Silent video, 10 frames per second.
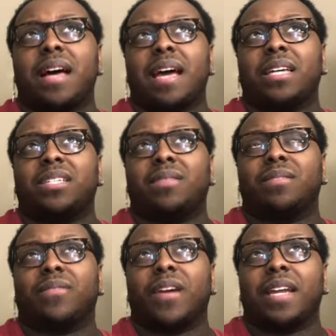Ashley,
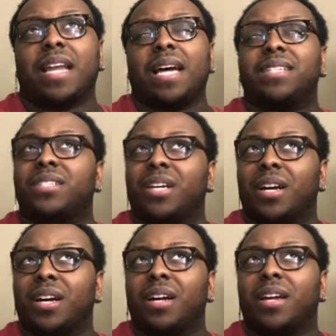was very nice to
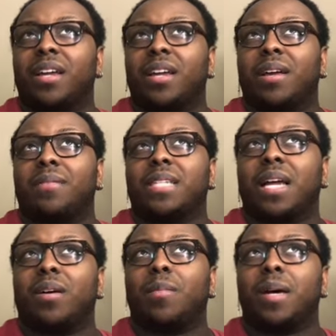her. It was
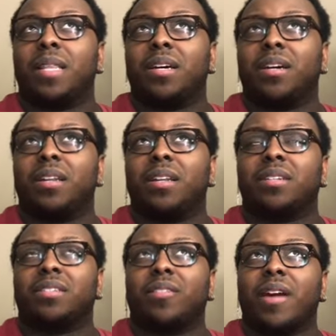like, oh, motherhood
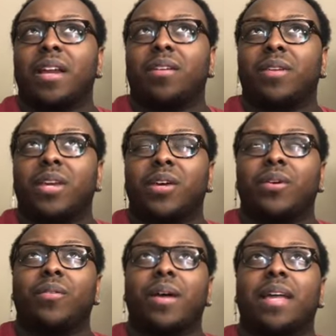looks great on
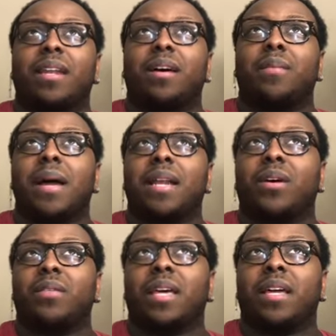you, and I
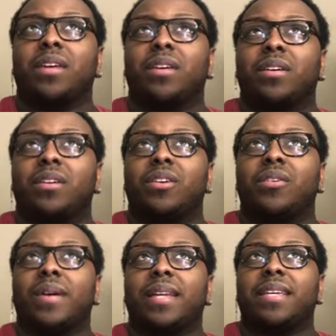know that
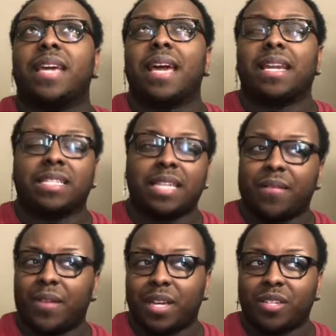you and Candiace
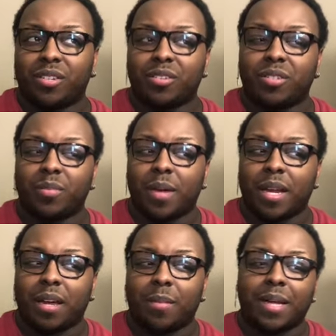have issues,
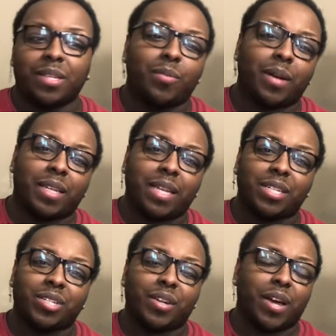but I do want to
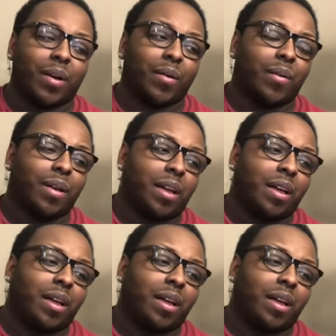let you know